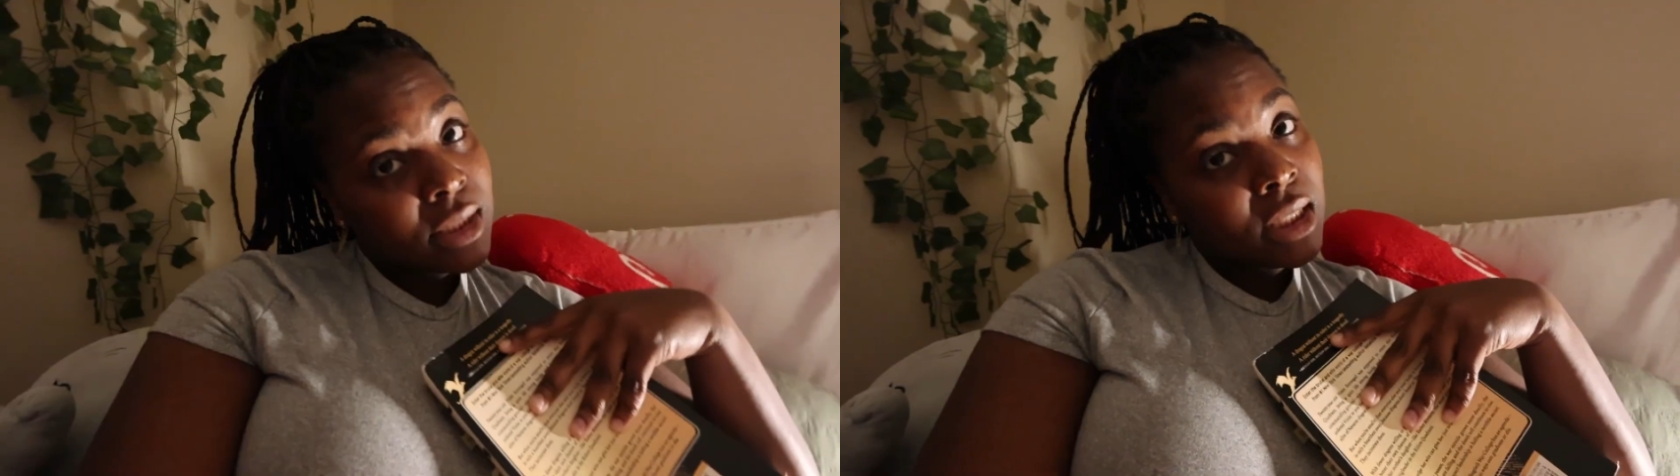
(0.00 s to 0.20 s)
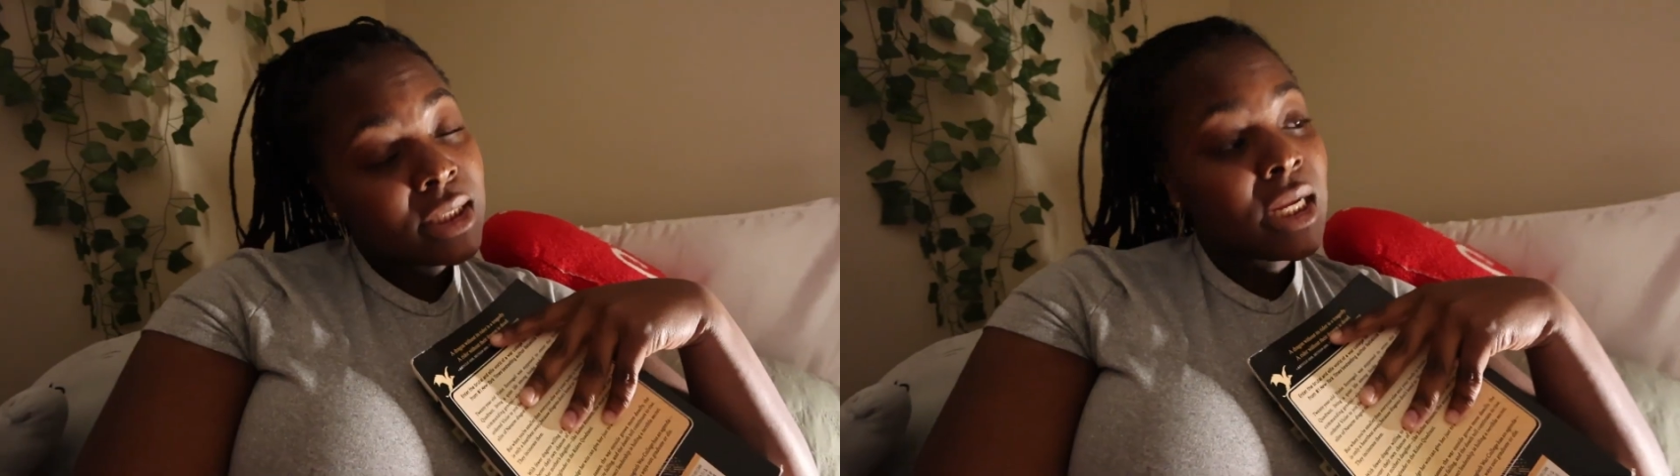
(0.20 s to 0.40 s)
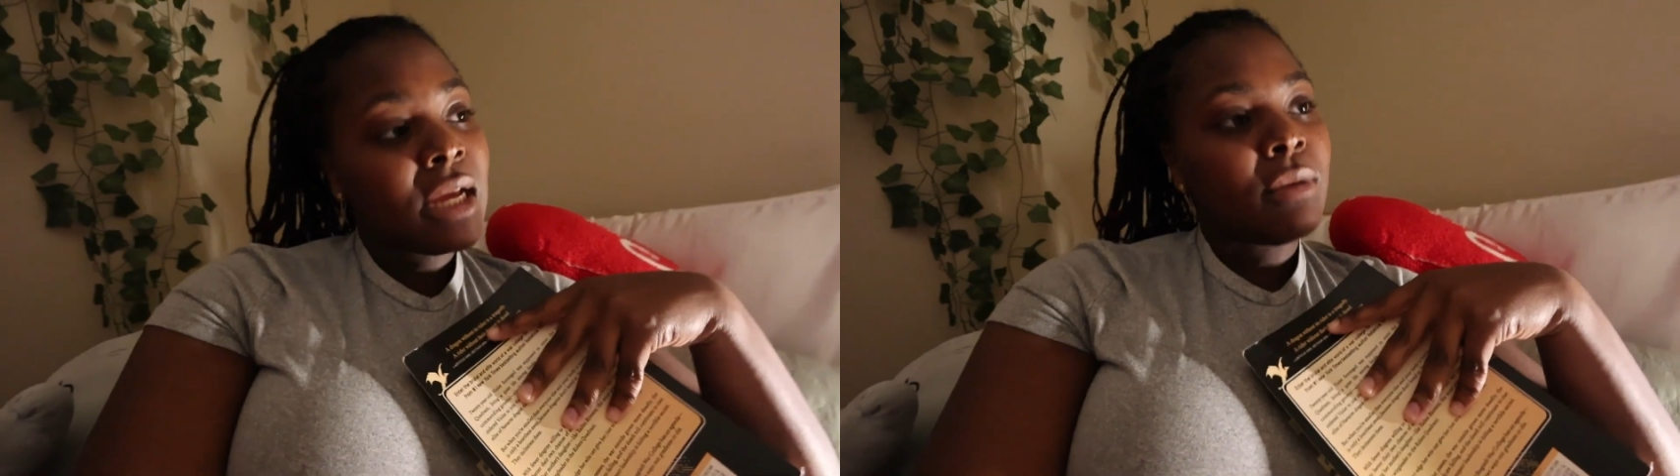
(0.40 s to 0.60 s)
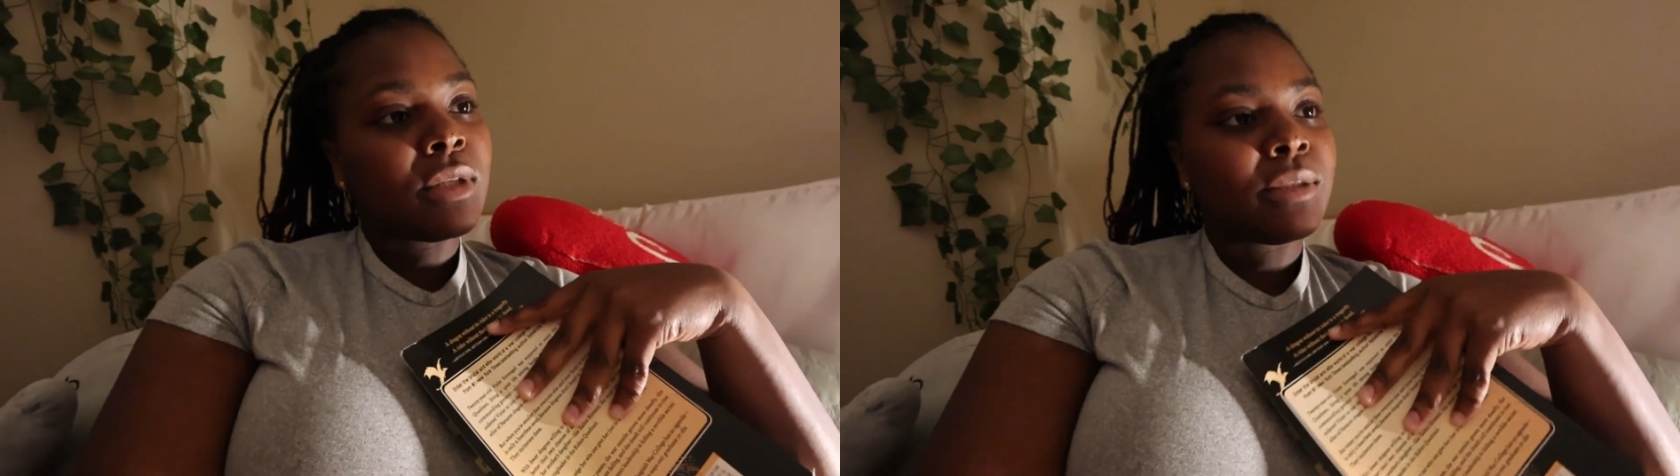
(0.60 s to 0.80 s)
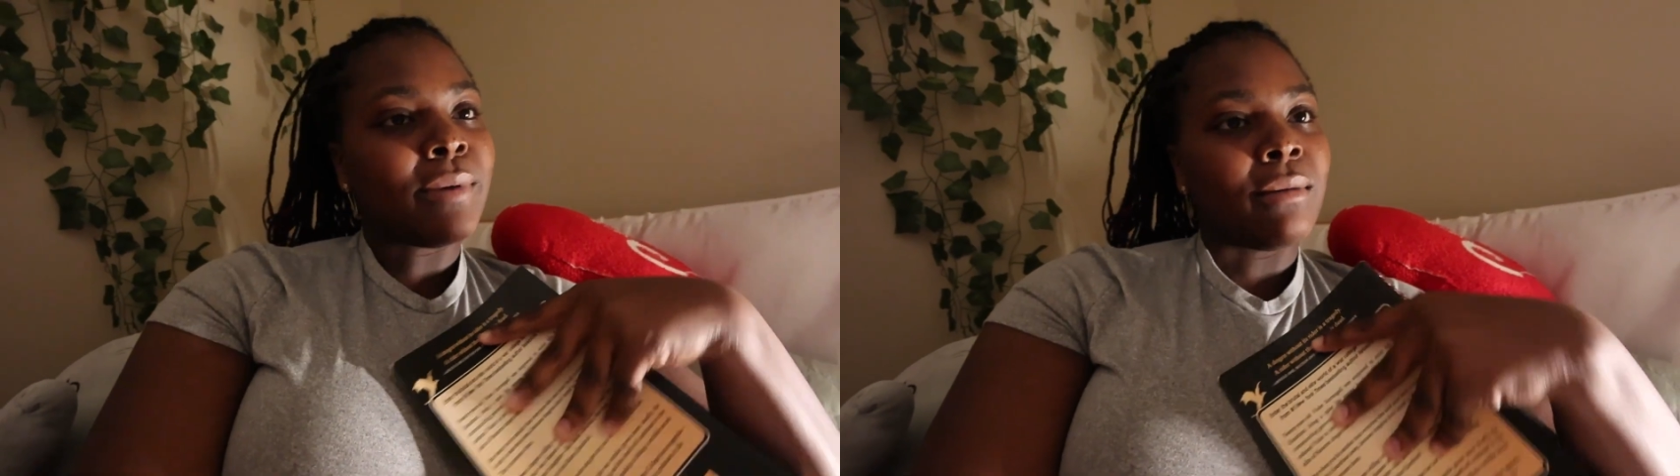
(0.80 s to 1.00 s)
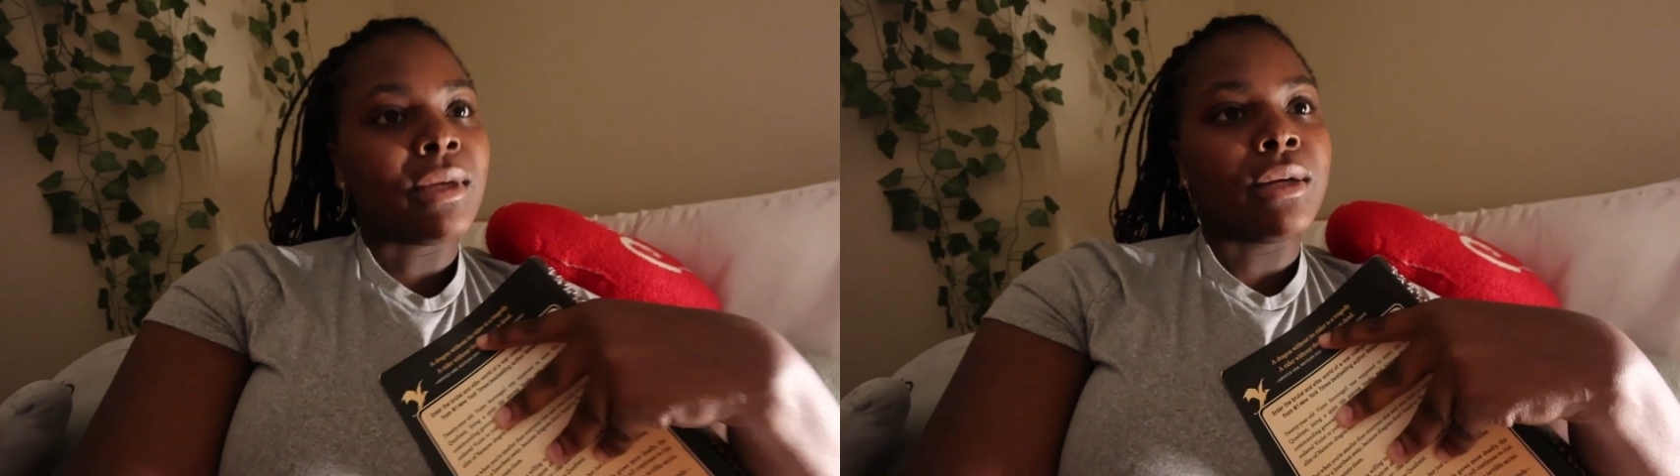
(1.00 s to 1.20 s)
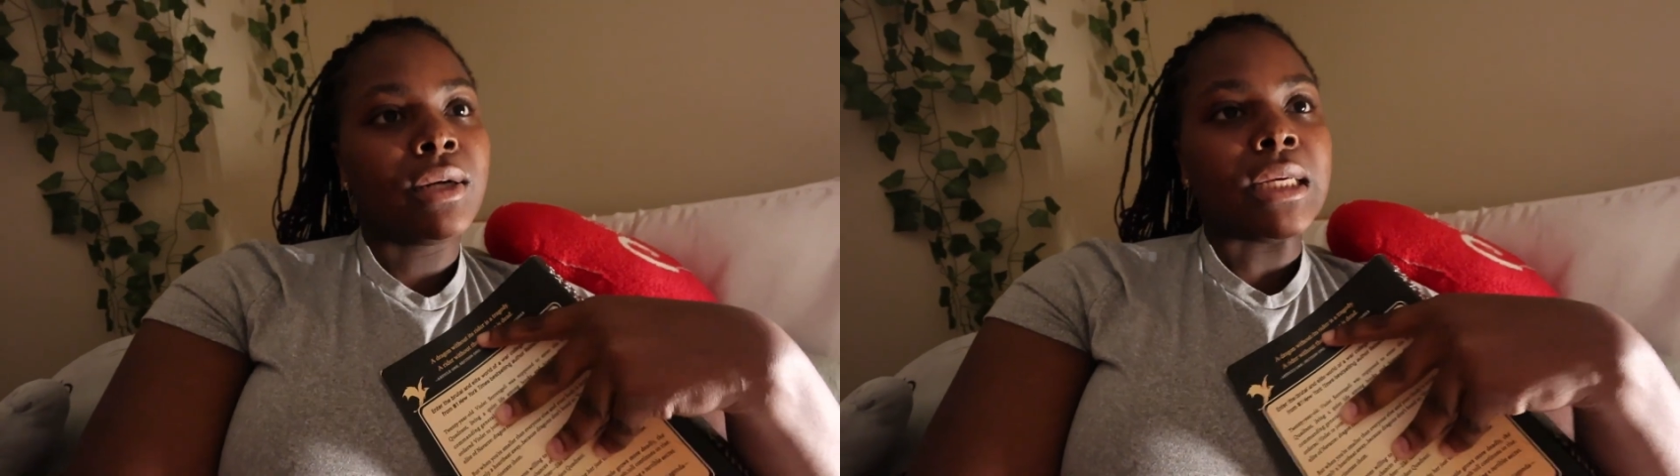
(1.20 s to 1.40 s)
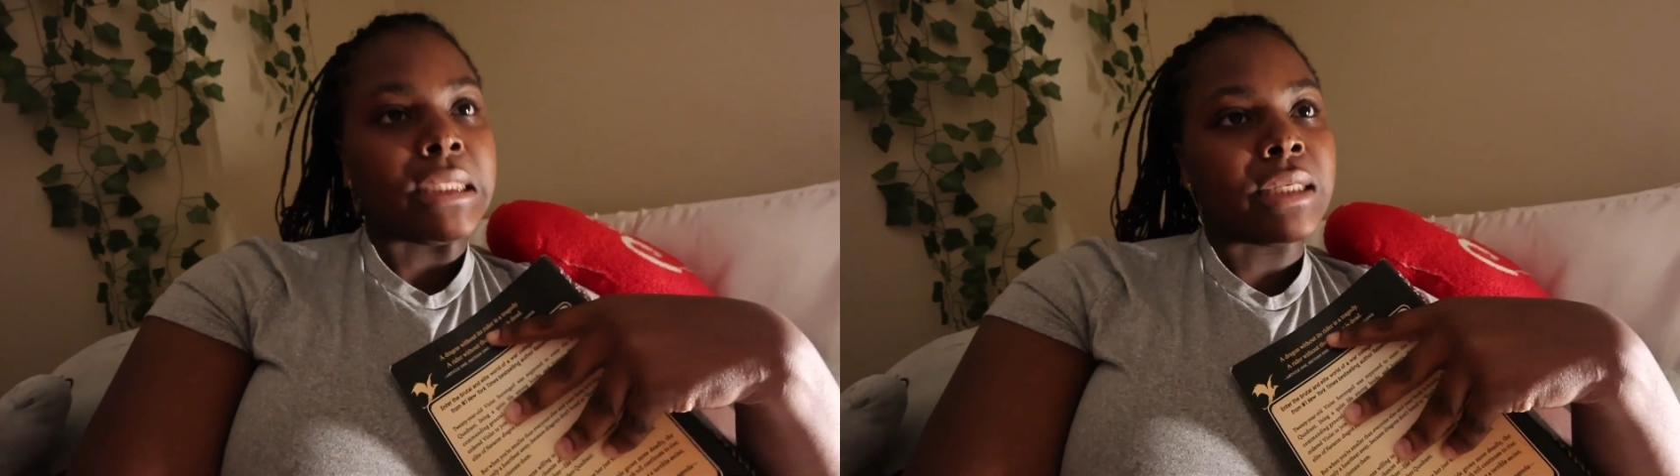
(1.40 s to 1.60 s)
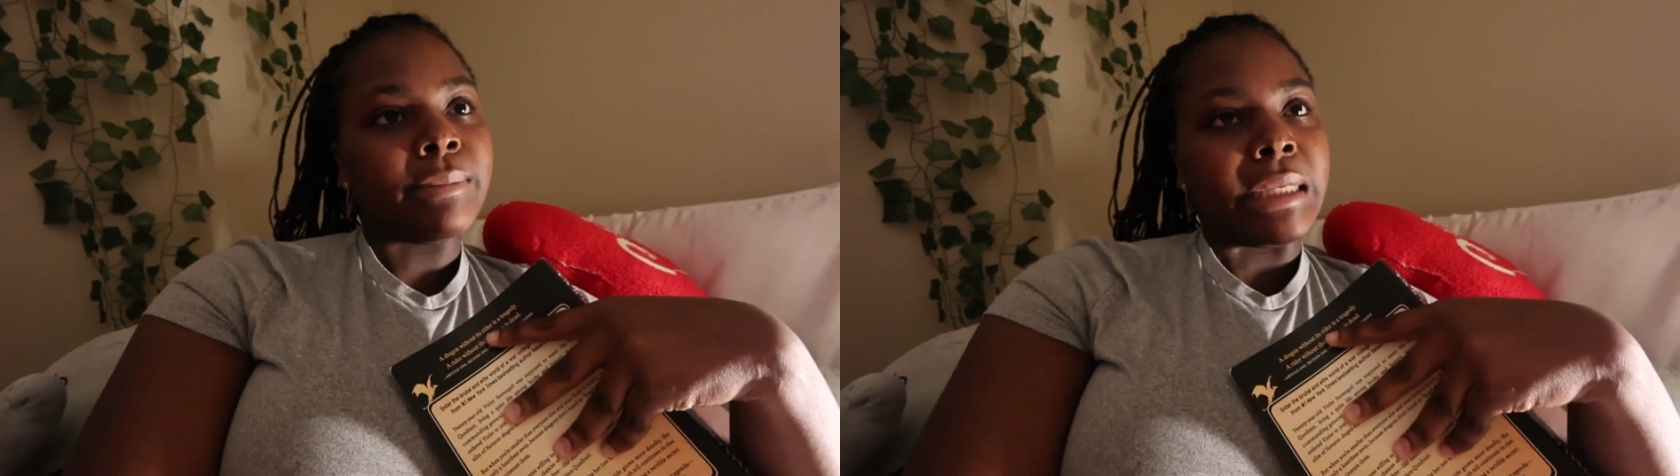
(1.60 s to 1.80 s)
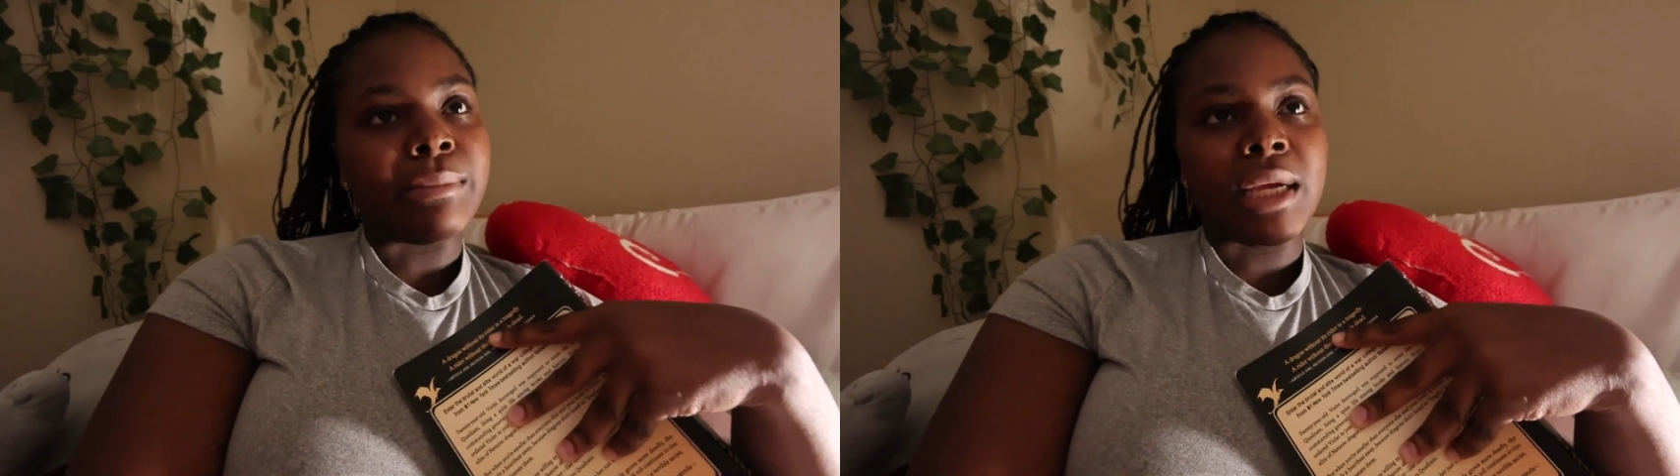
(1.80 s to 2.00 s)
to eat tonight, which is probably gonna end up being